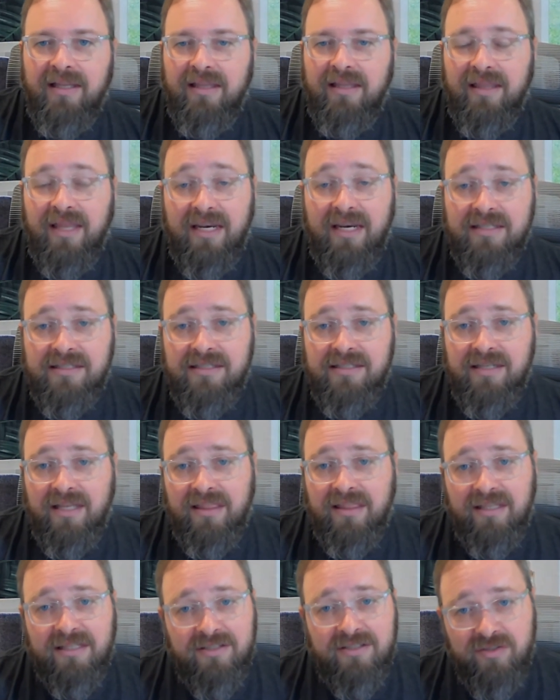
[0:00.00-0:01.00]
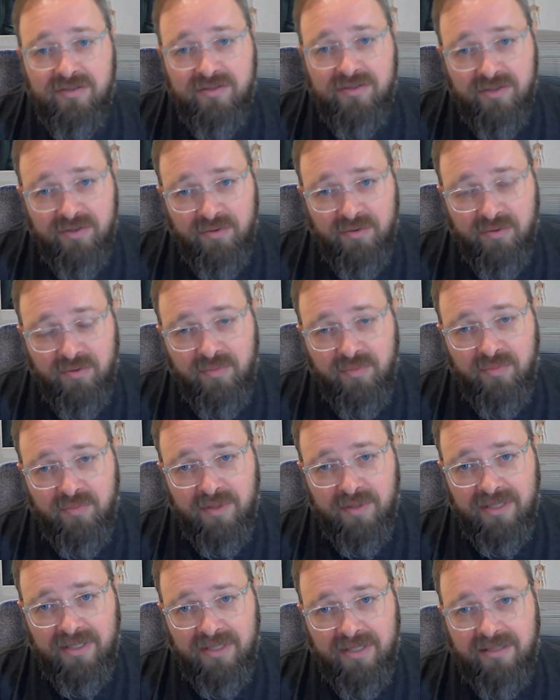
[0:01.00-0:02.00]
that has nothing to do
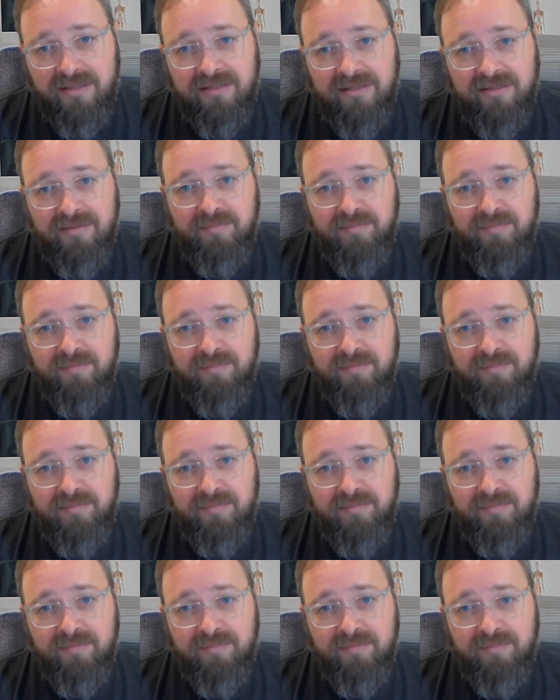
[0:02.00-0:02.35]
with